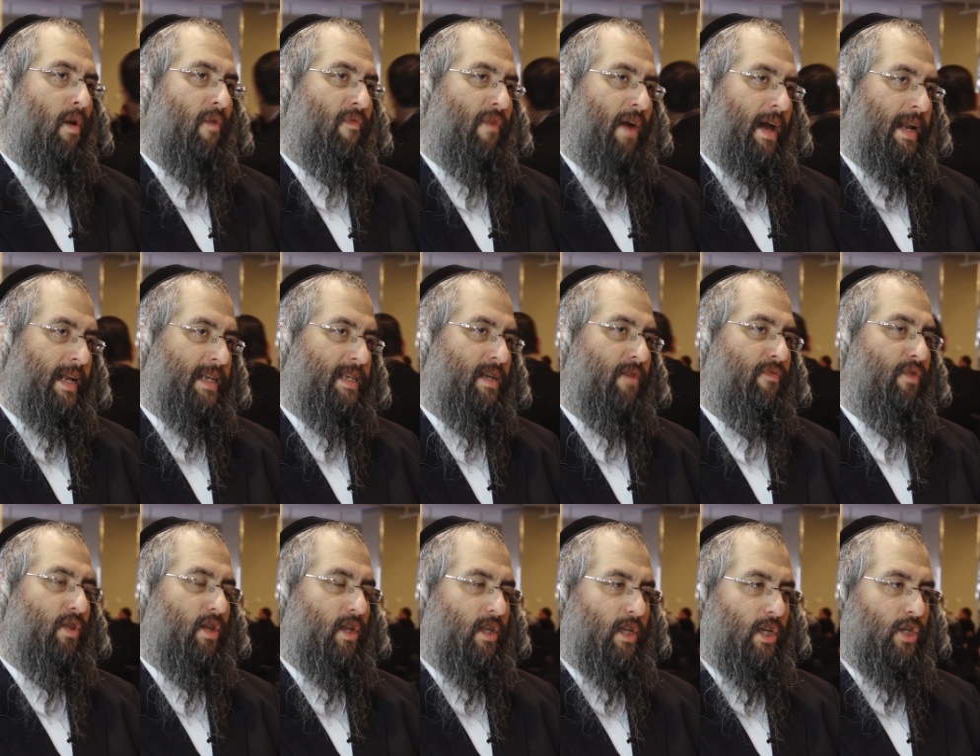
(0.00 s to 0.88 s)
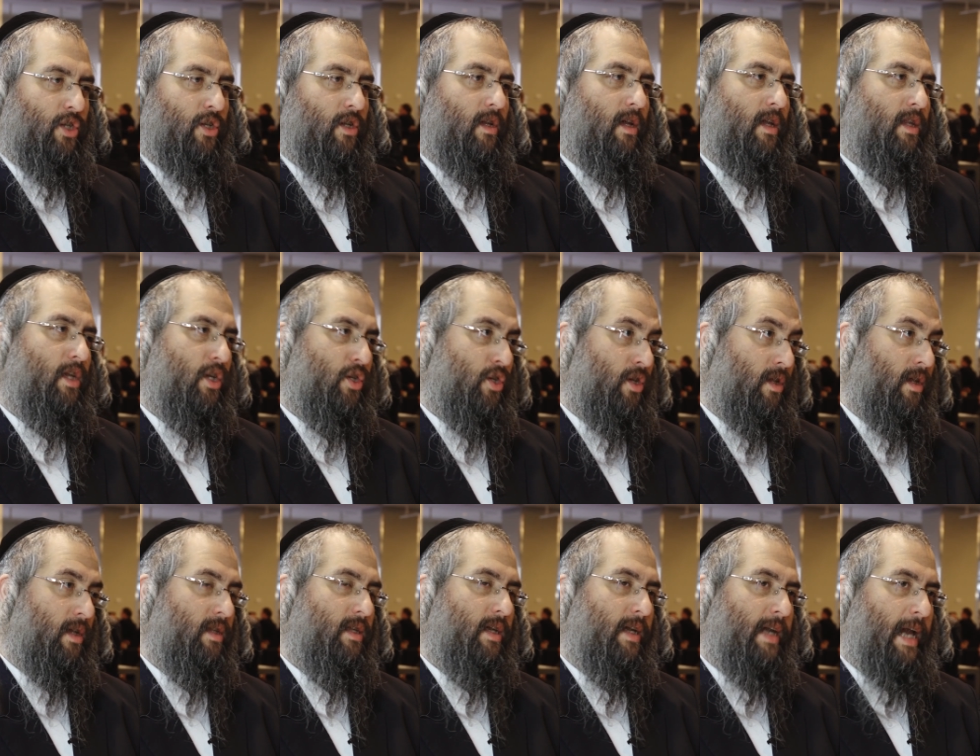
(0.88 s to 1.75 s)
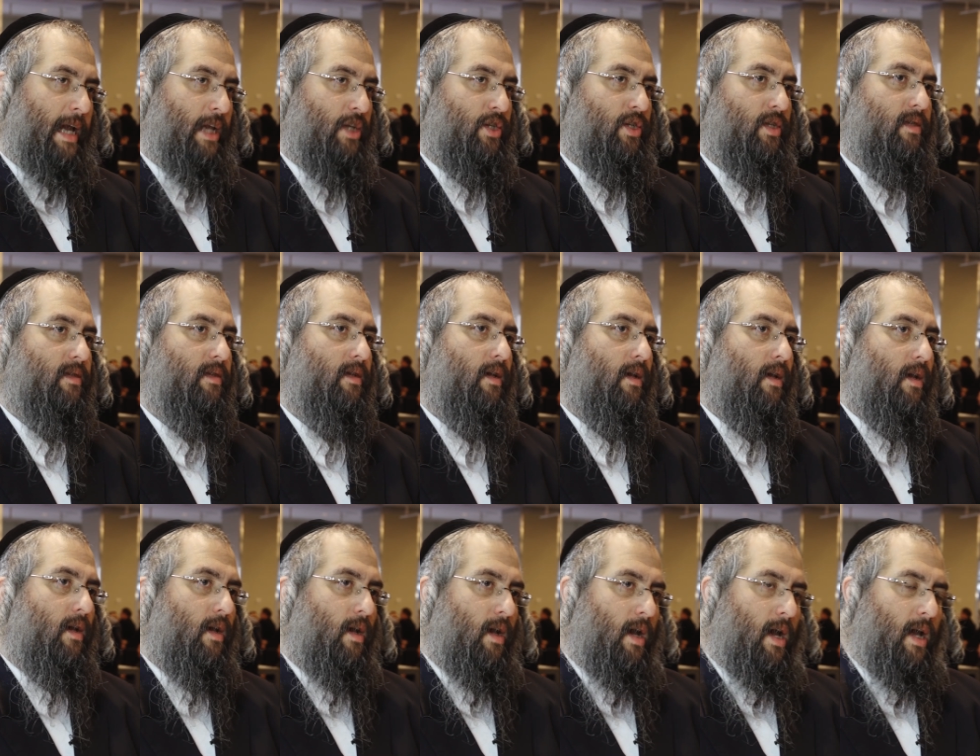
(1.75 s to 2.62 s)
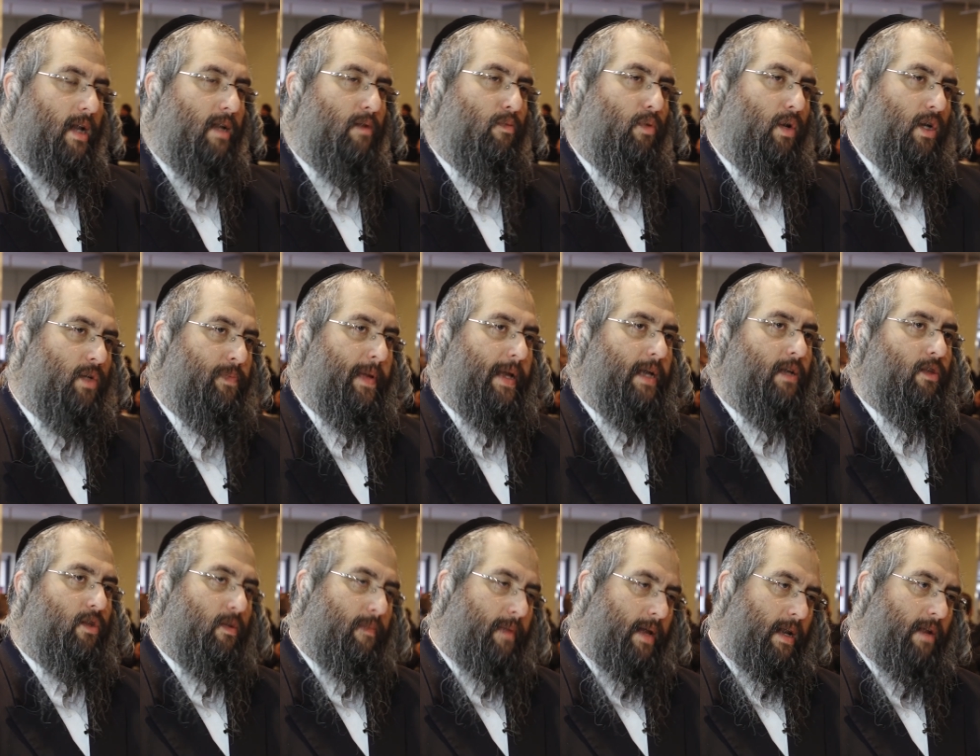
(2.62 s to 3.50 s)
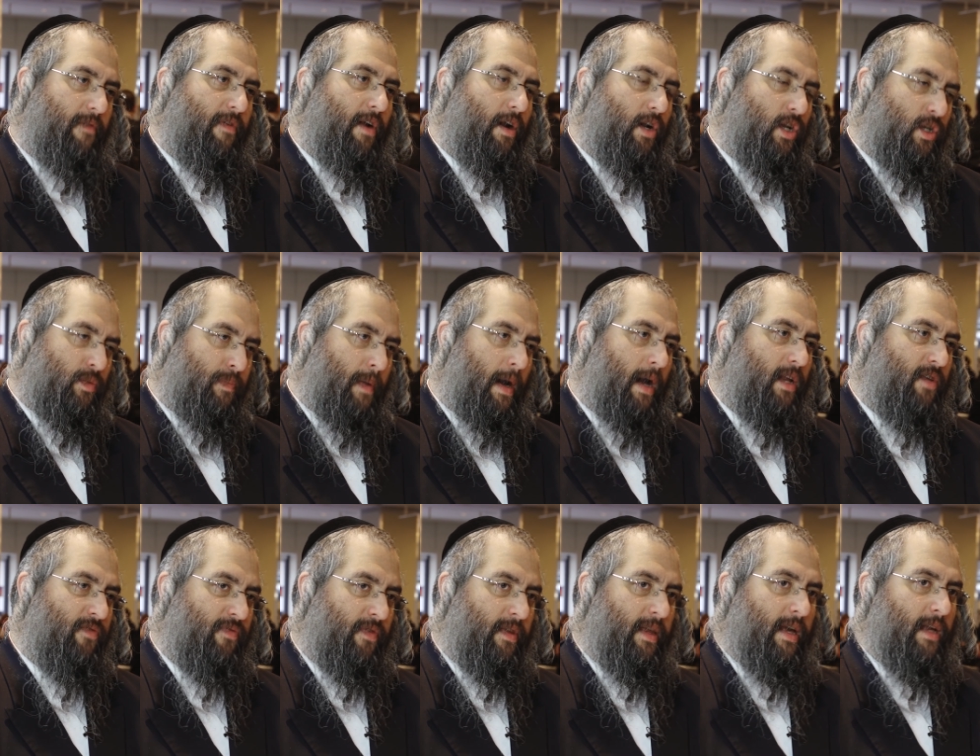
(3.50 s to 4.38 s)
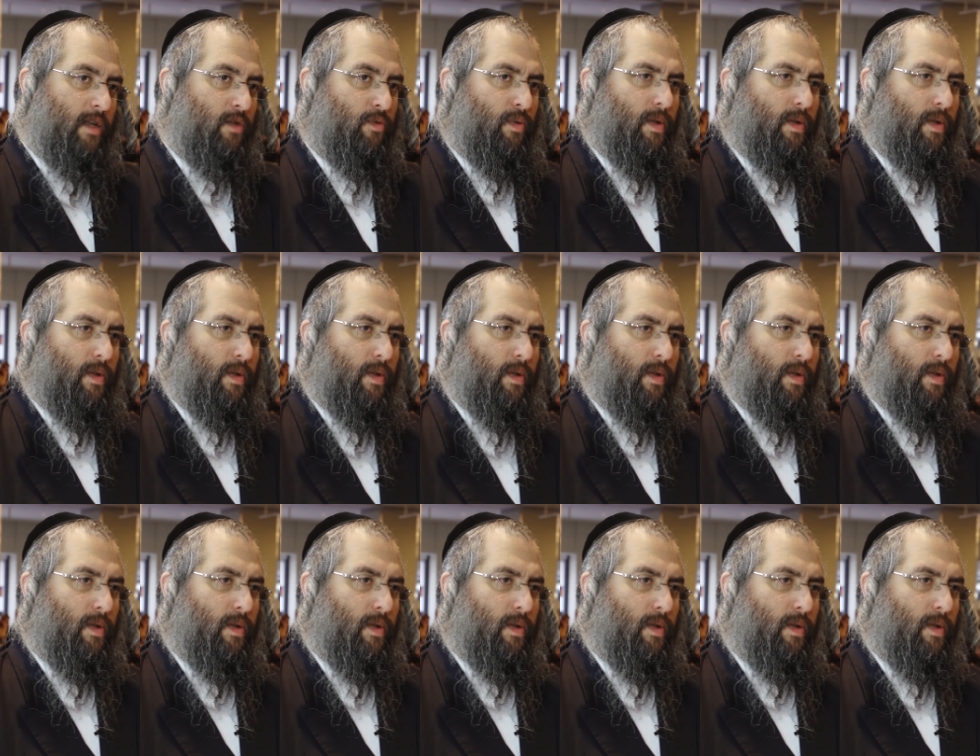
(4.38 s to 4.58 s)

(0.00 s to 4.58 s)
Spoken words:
more financing for the additional indications, and we're speaking to many various parties for that as